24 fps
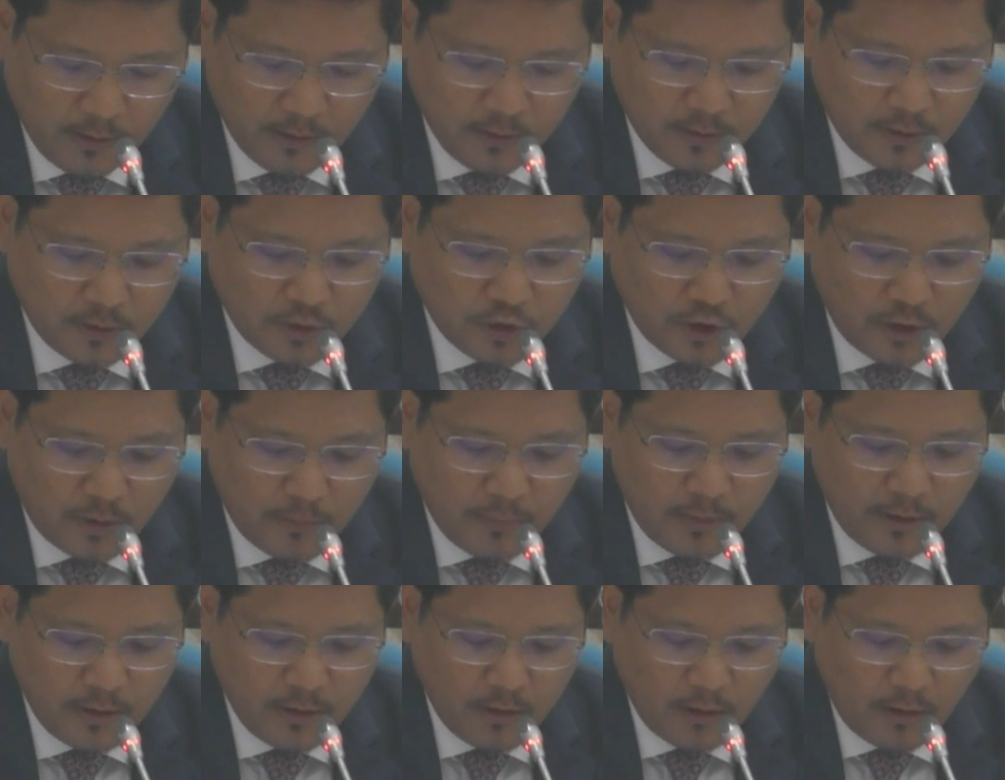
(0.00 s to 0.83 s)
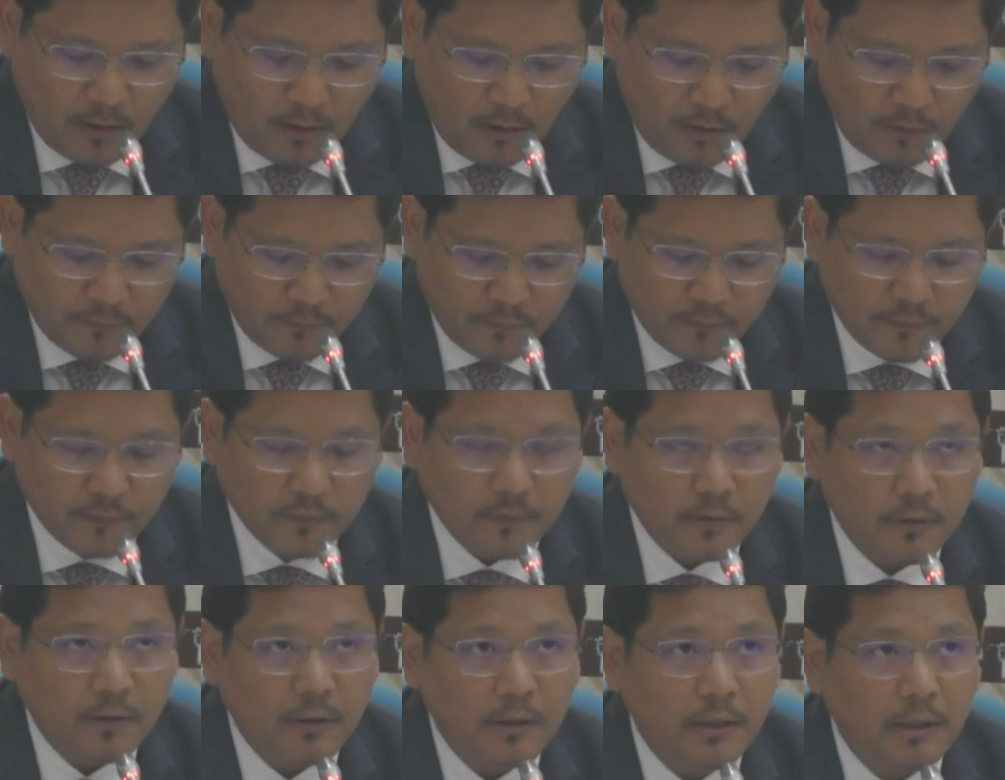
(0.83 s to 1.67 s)
The chairman of
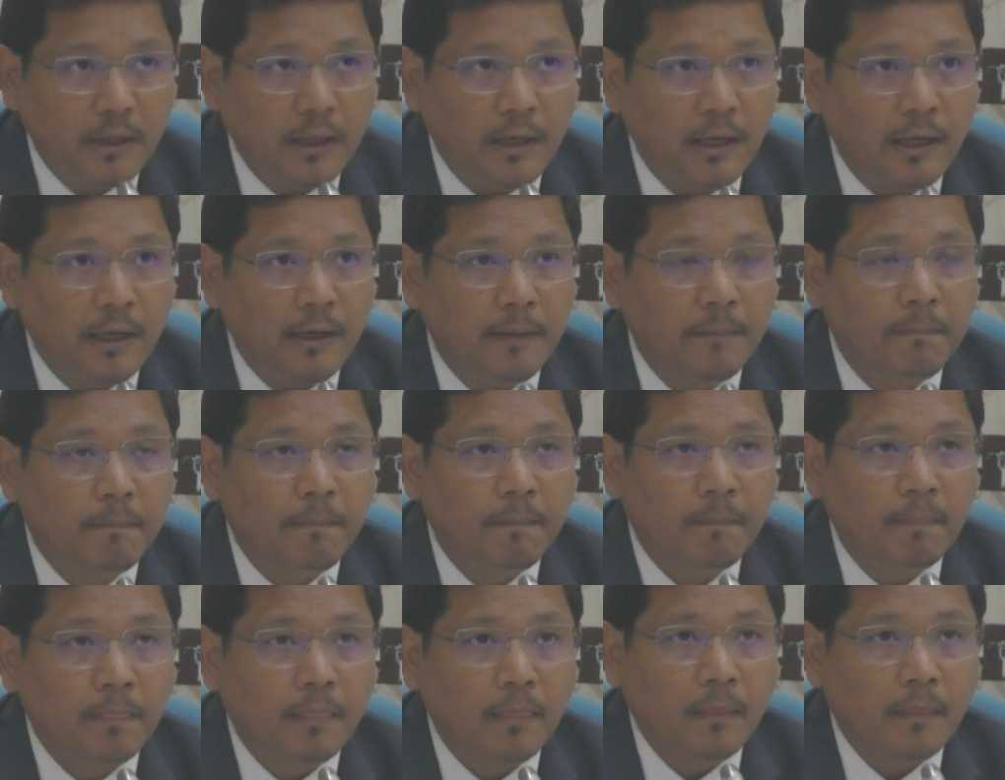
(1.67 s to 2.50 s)
the